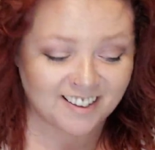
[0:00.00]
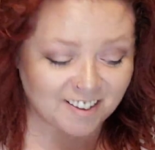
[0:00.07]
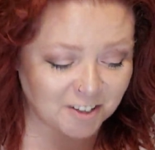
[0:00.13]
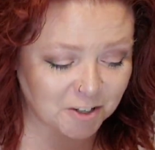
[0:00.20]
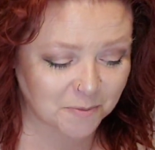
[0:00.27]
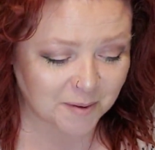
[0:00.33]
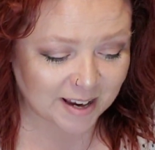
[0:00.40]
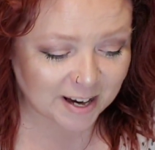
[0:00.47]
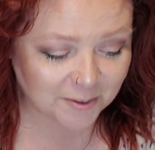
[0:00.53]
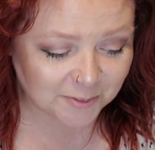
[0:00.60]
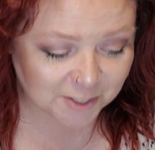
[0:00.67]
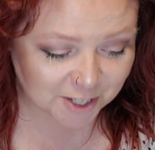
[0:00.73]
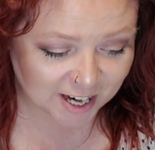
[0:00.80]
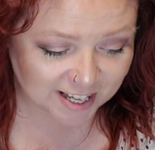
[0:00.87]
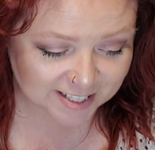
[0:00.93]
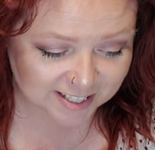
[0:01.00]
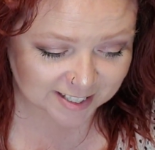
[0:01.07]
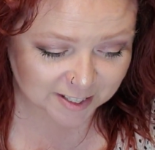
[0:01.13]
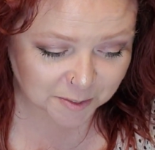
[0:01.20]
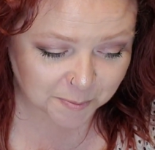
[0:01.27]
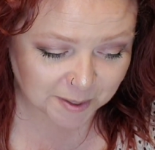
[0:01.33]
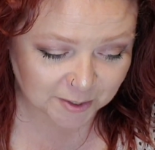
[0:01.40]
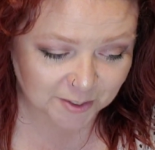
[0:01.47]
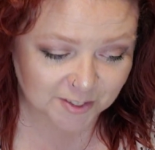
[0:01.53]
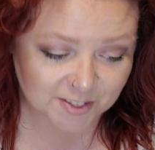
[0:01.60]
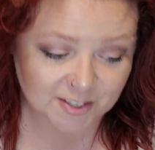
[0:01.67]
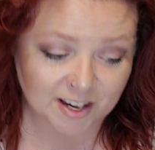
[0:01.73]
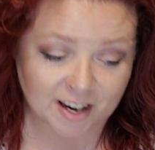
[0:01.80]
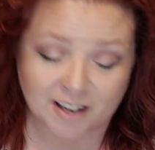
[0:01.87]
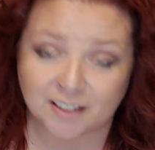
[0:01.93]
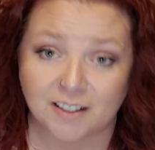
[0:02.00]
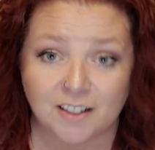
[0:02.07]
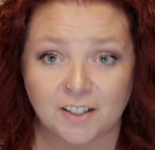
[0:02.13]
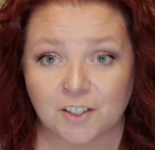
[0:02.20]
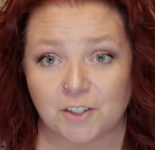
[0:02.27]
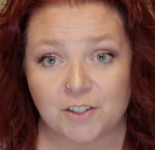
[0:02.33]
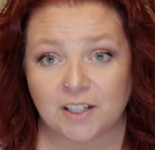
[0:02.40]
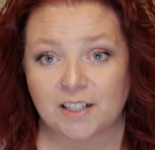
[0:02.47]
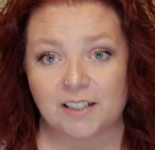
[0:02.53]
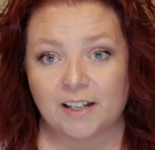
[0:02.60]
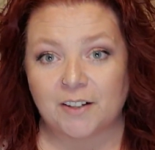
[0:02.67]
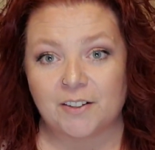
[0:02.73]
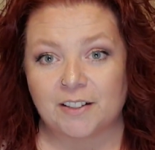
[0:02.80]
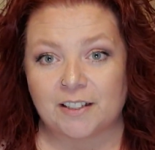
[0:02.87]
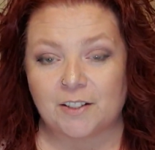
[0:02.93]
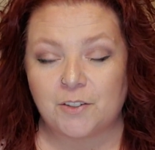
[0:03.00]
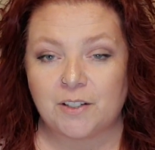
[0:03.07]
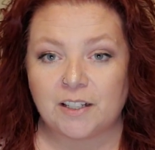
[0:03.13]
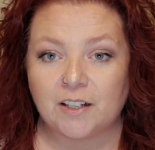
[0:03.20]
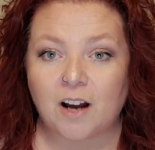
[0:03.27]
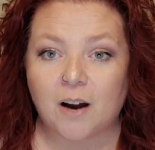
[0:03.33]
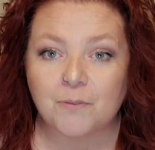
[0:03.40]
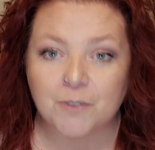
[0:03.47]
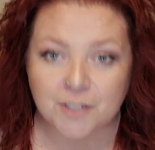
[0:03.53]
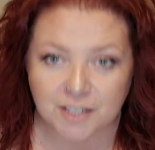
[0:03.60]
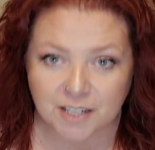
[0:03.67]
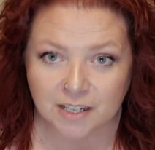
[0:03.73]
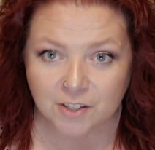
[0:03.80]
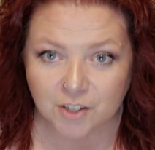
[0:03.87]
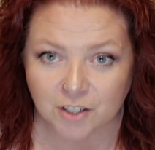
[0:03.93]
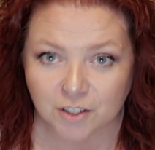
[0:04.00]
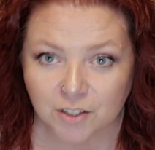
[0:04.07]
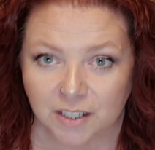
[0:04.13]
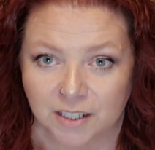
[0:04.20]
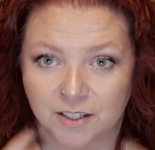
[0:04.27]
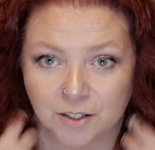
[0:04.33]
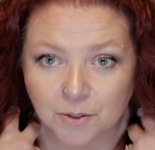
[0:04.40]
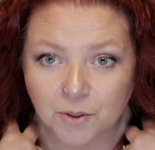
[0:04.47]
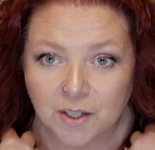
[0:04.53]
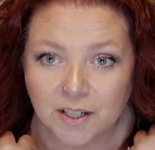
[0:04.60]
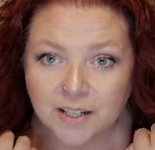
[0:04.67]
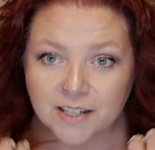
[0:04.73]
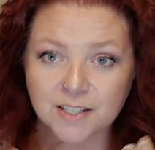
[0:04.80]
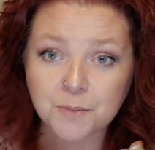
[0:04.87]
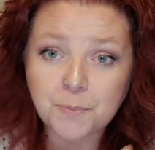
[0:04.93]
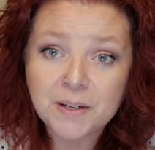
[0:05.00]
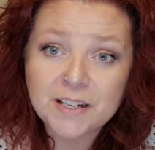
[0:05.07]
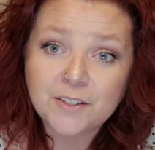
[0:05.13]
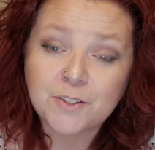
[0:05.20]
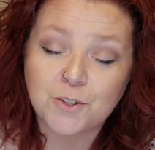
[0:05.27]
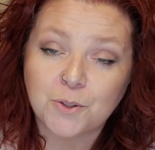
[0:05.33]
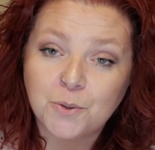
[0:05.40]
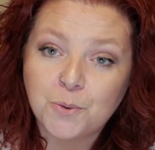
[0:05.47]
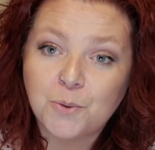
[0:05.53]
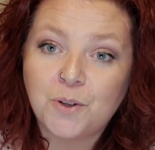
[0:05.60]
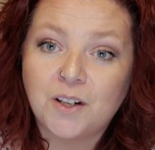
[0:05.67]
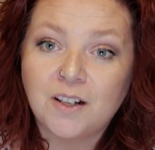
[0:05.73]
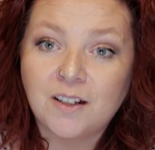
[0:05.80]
You may have the chance, because Spirit is saying you need clarity, you need conversation, you need to speak to